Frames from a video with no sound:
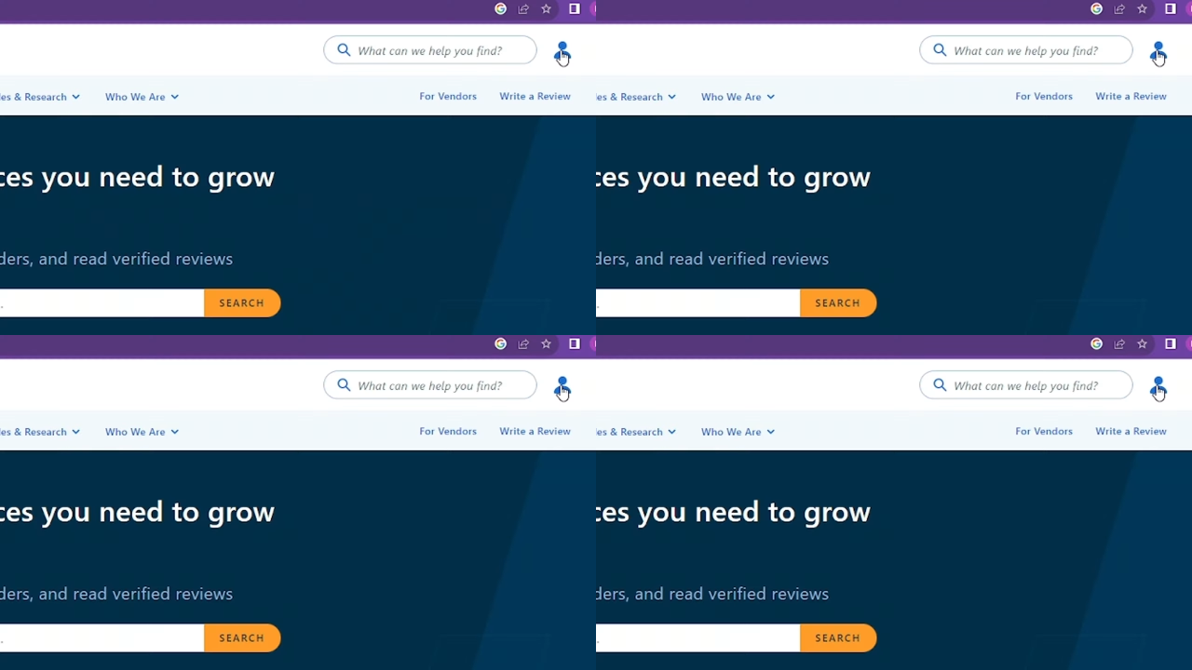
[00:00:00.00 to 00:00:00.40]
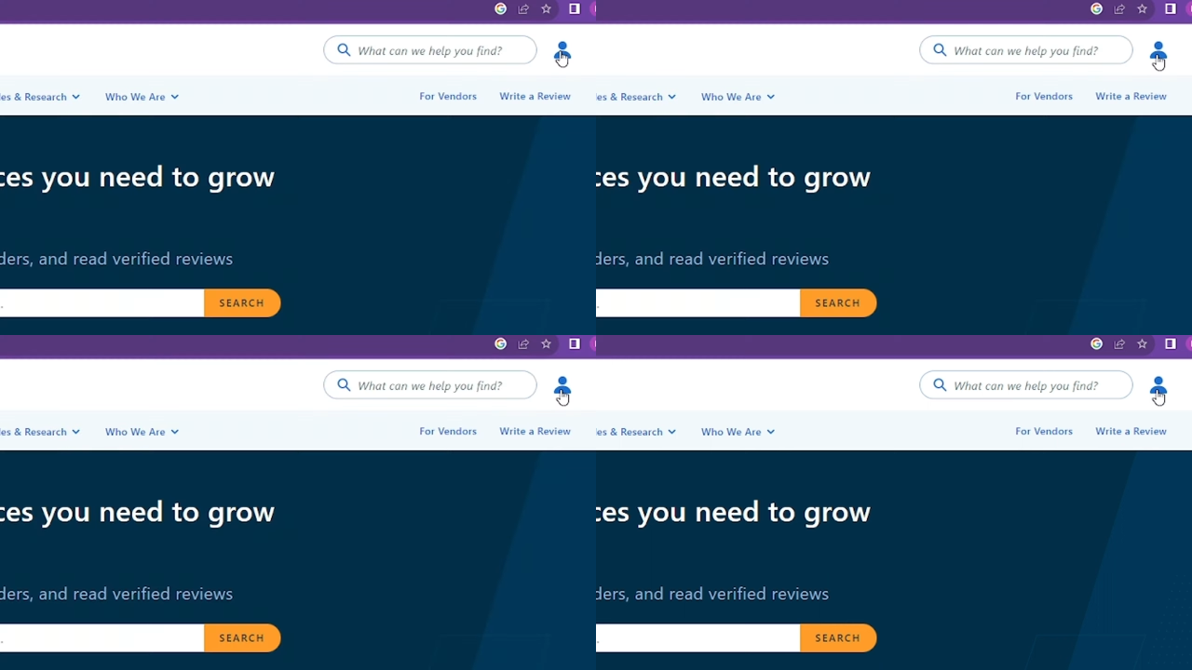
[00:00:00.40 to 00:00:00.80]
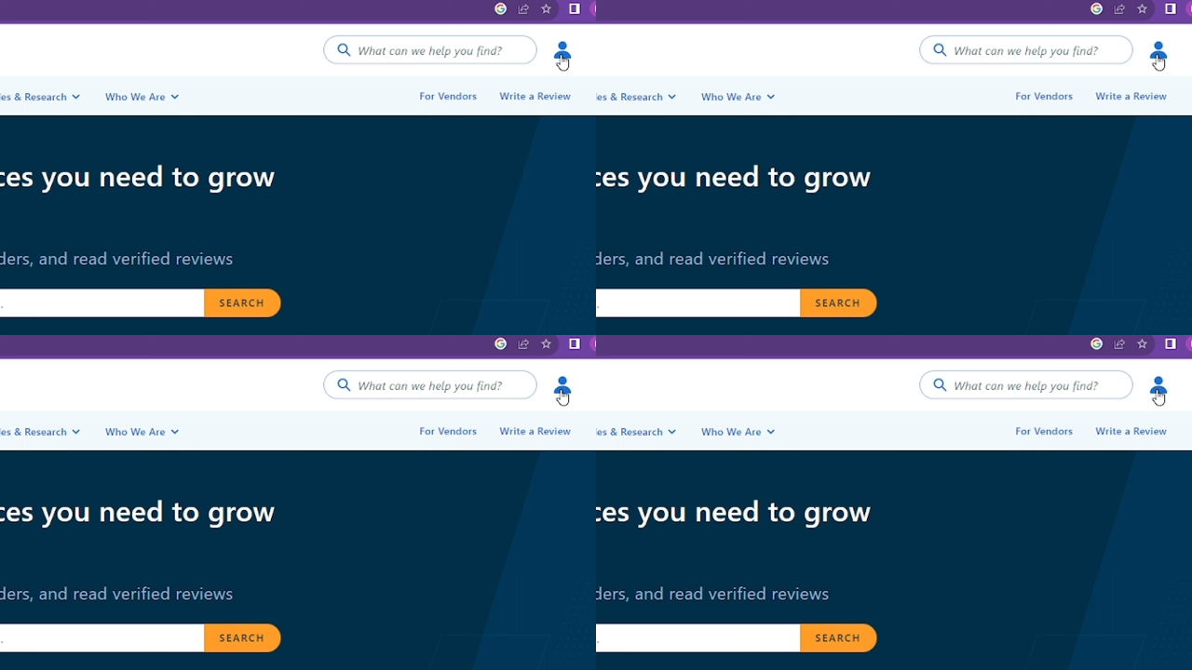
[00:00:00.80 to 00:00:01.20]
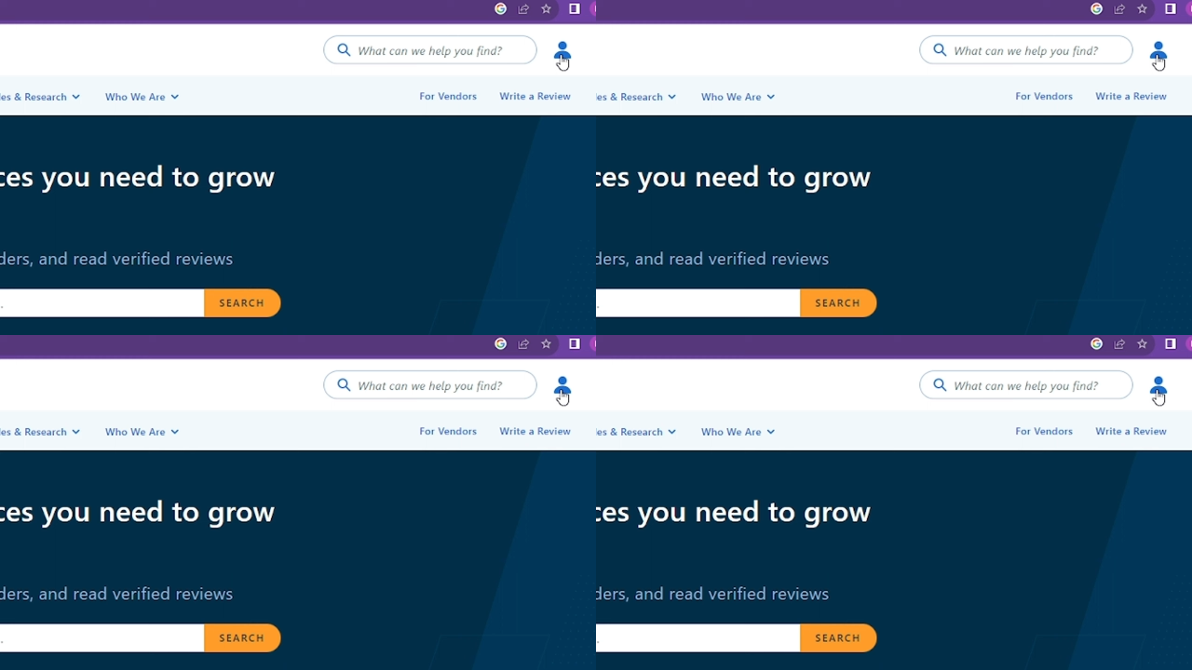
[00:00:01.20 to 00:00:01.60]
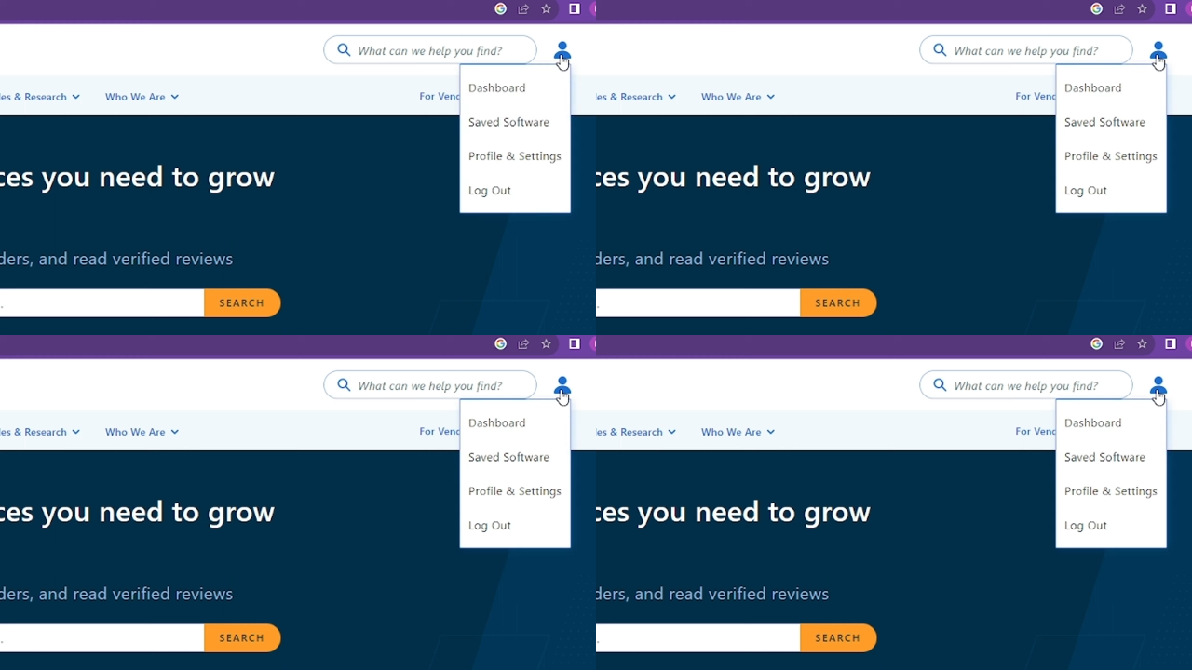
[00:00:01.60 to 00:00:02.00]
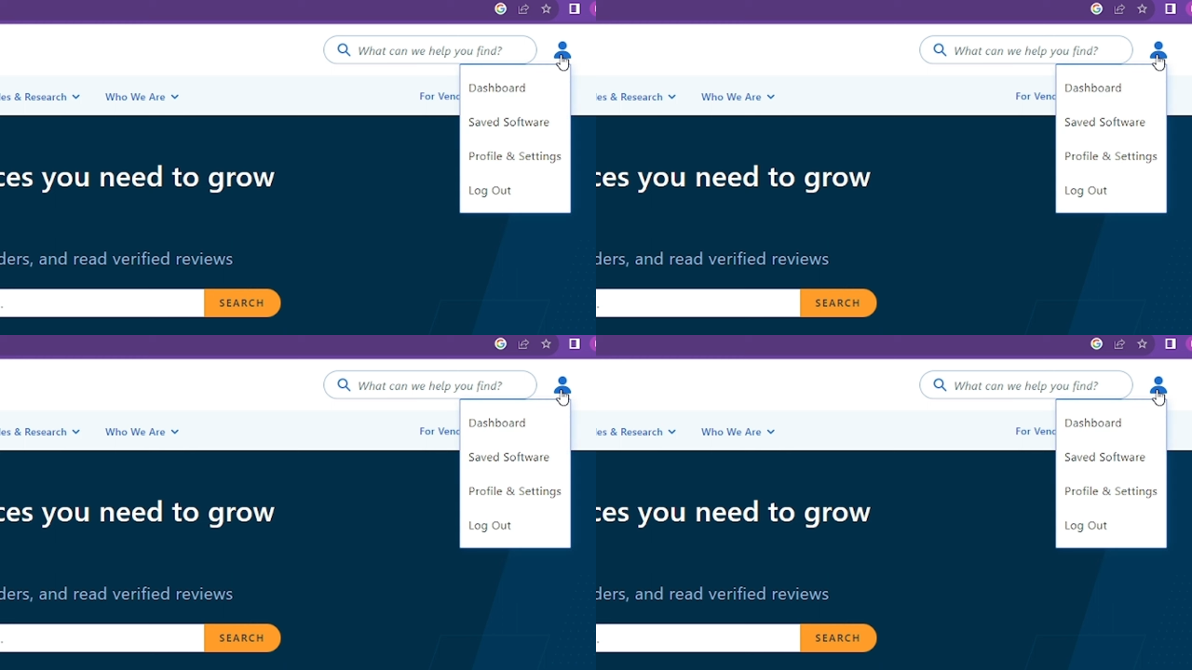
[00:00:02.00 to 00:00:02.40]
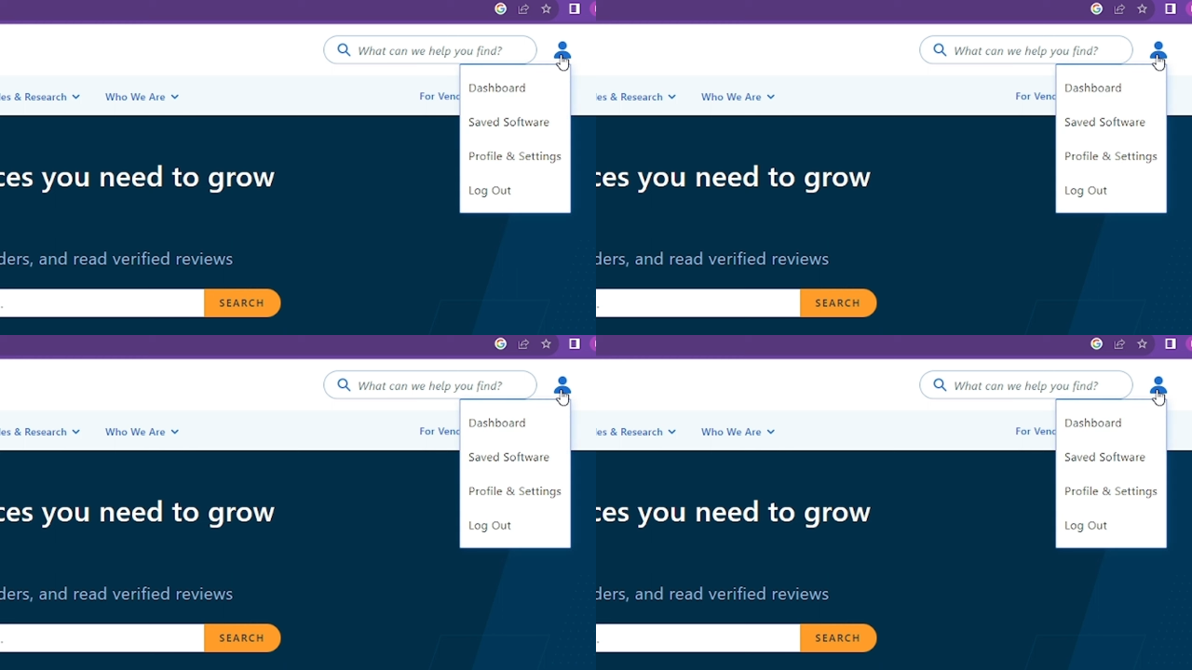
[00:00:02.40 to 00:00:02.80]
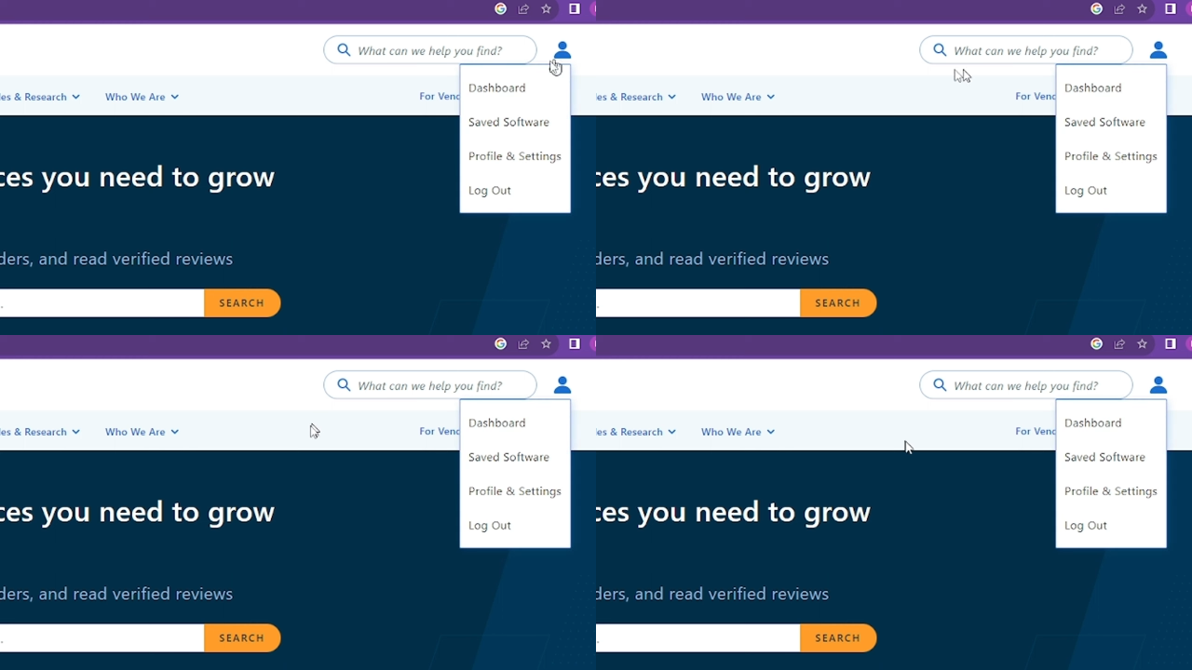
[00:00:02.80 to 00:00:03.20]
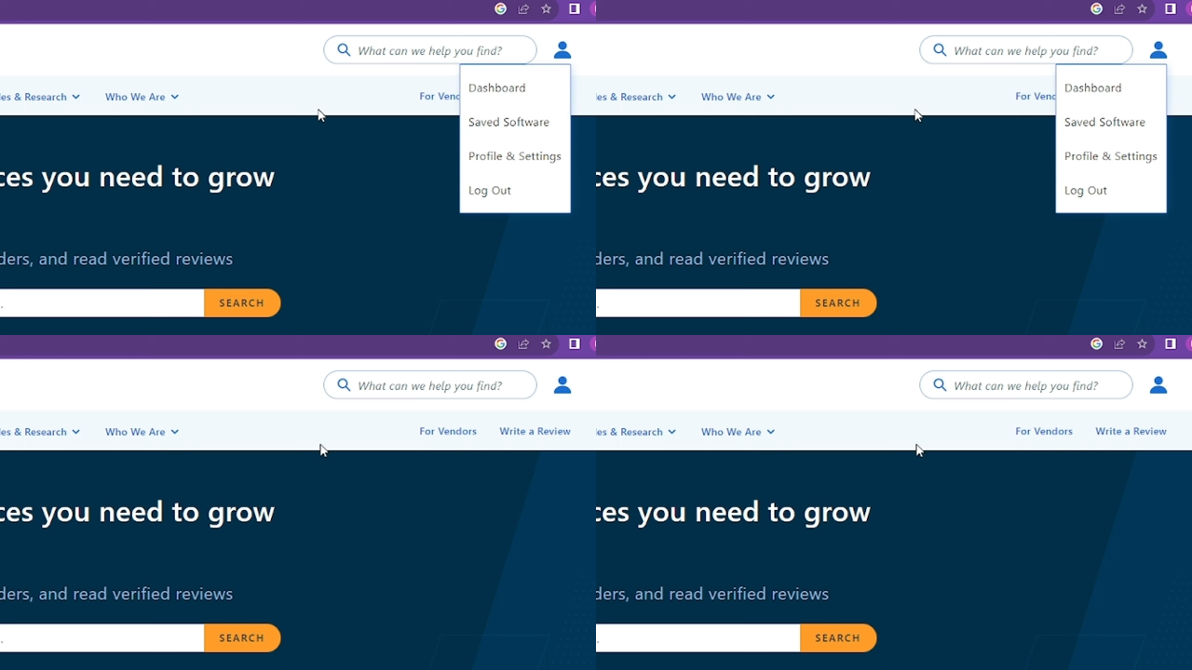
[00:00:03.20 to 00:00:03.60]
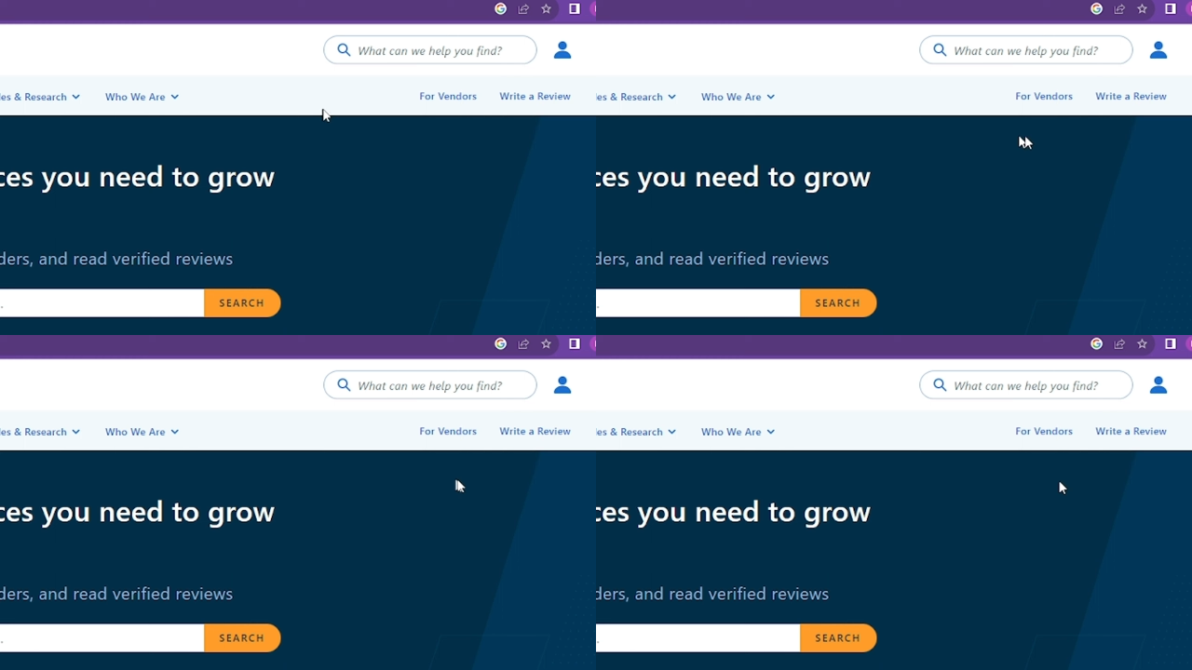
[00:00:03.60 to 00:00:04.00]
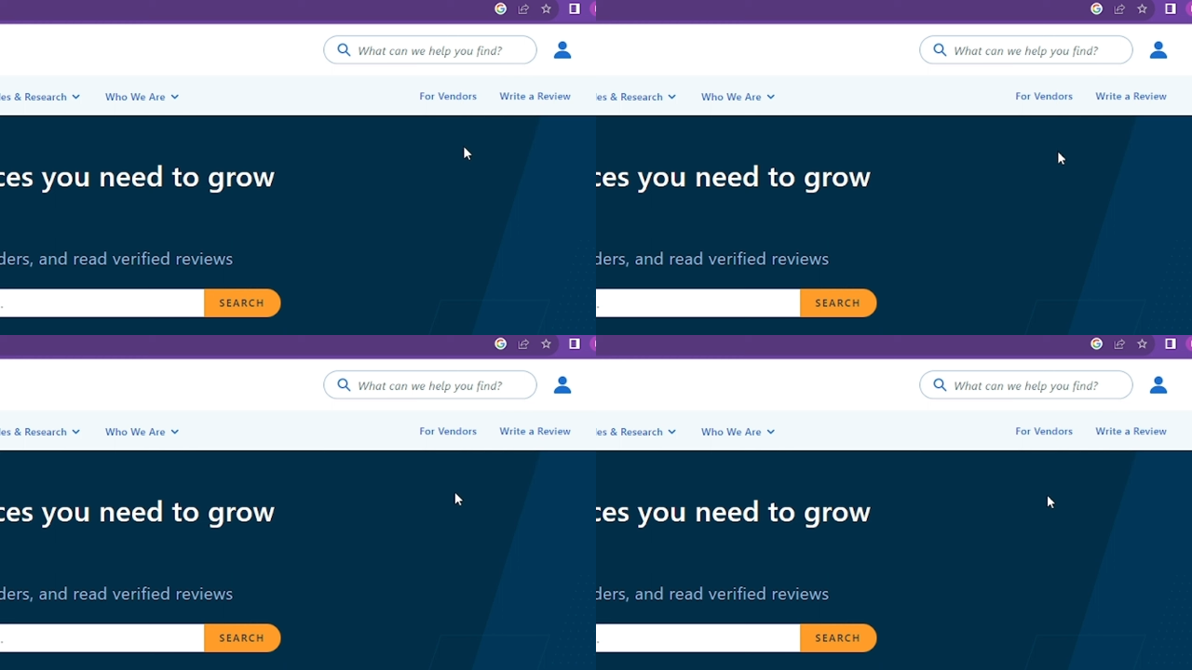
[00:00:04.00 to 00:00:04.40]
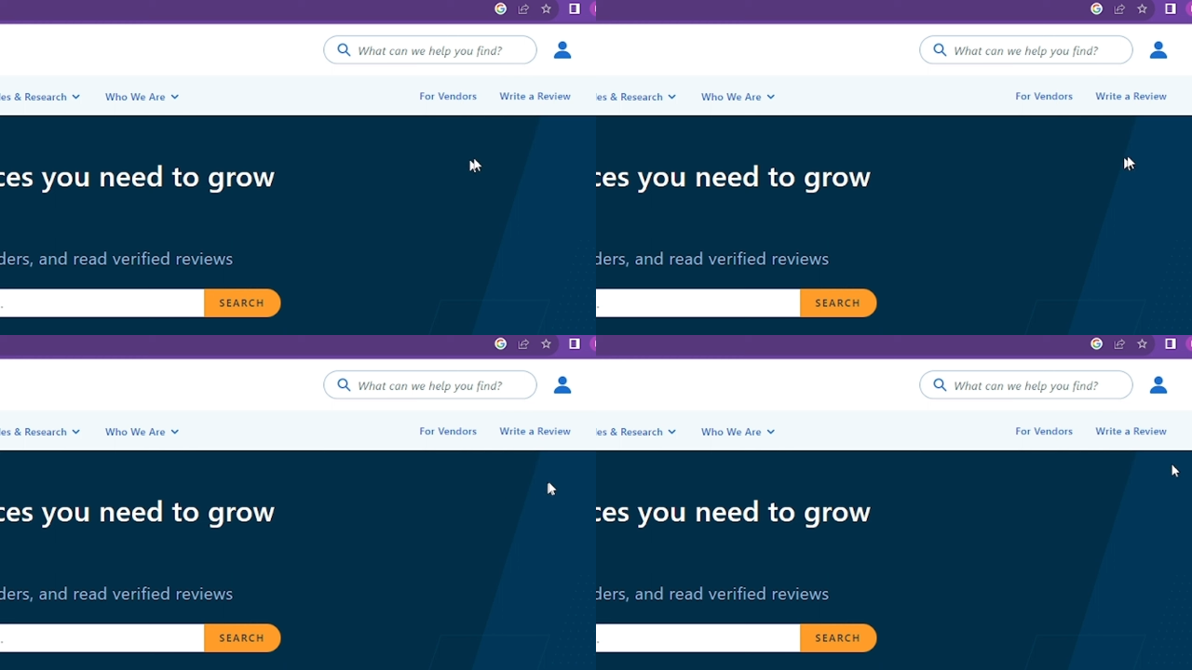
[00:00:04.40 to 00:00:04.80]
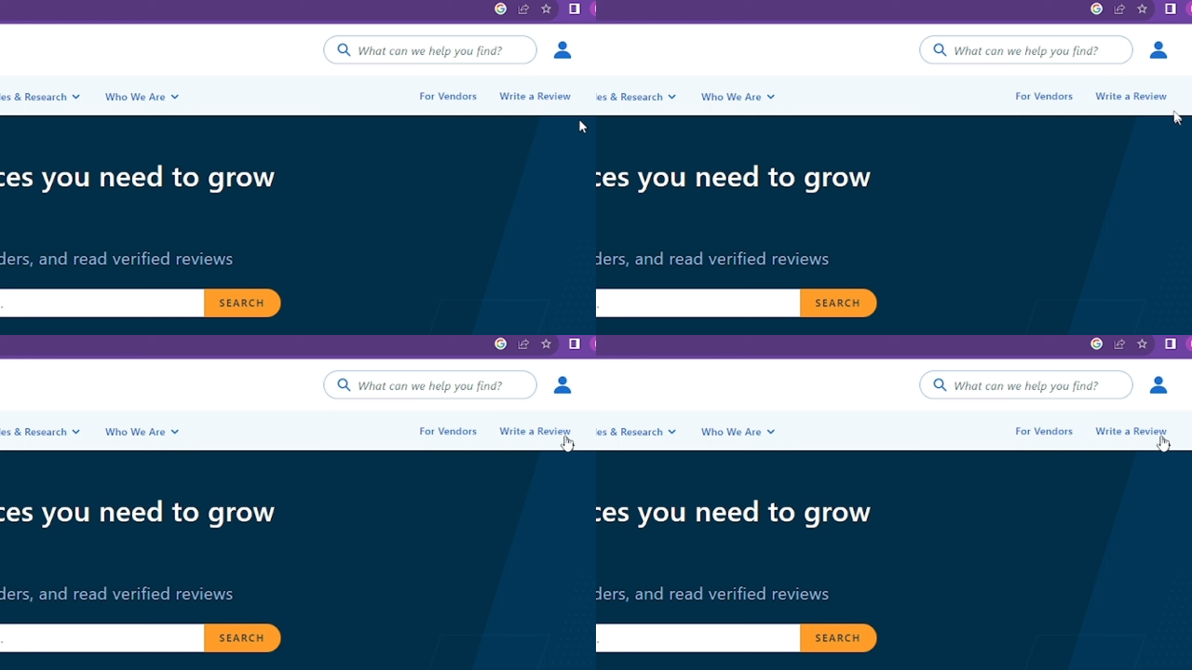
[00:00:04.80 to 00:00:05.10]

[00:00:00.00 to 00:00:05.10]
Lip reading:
Nobody's mouth can be seen.